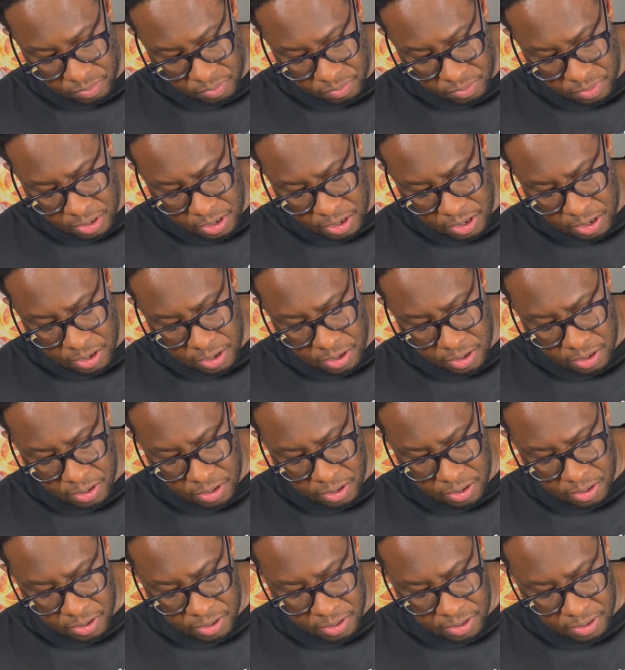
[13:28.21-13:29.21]
Yeah,
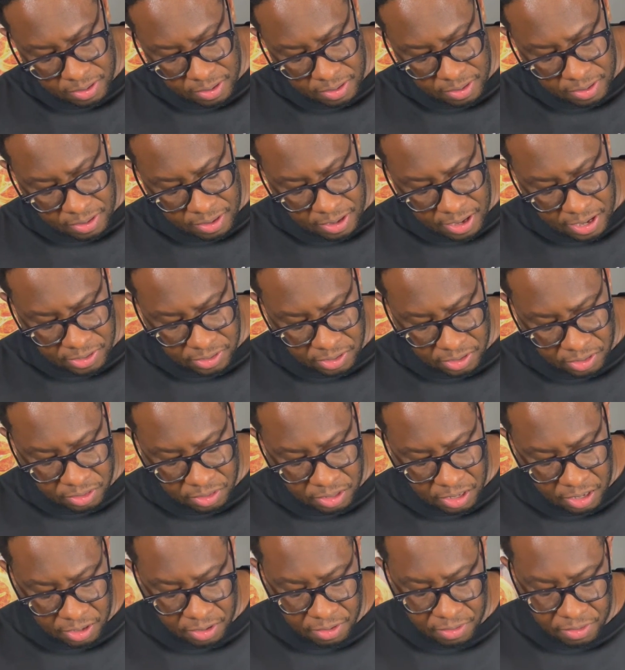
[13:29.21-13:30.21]
it's a
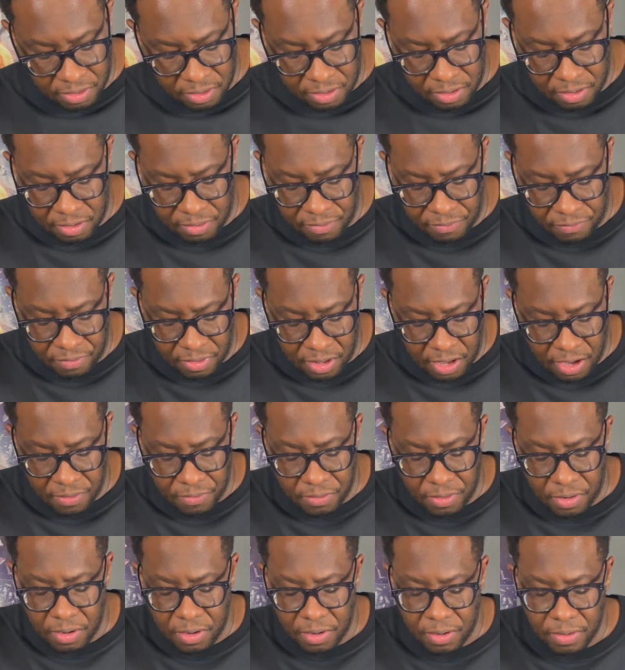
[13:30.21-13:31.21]
thick
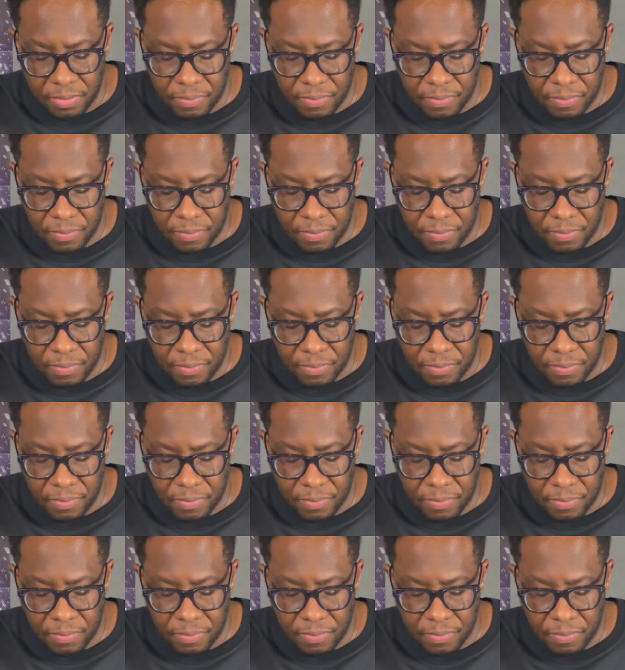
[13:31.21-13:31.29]
flavor